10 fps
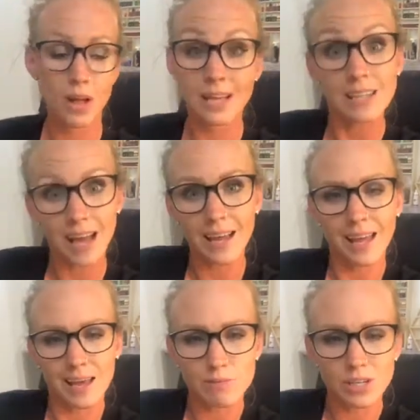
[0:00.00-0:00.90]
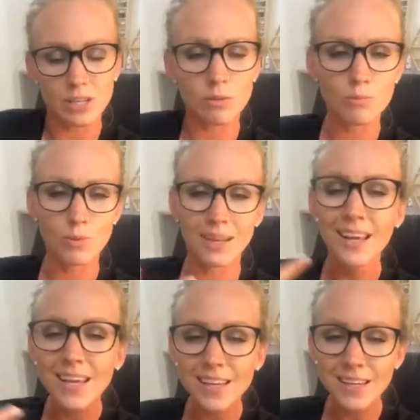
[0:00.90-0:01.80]
I am genuine, but
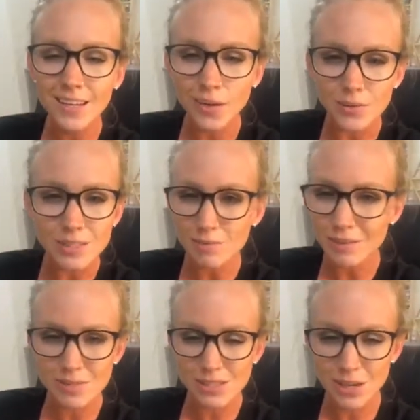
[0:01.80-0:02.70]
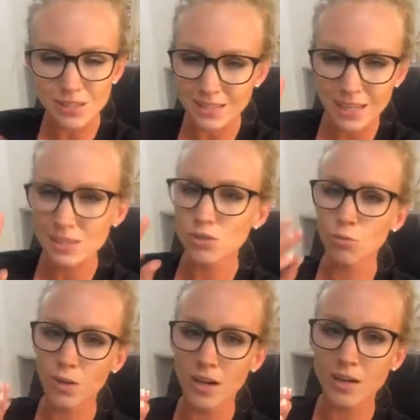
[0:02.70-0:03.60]
you know, sometimes it's hard to get into
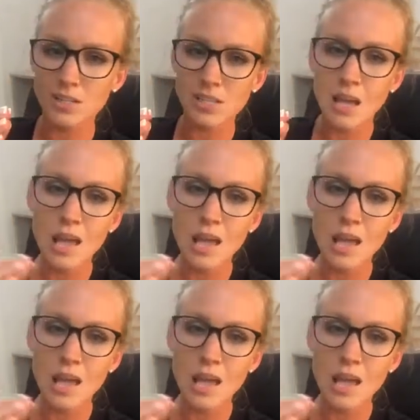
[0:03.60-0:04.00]
words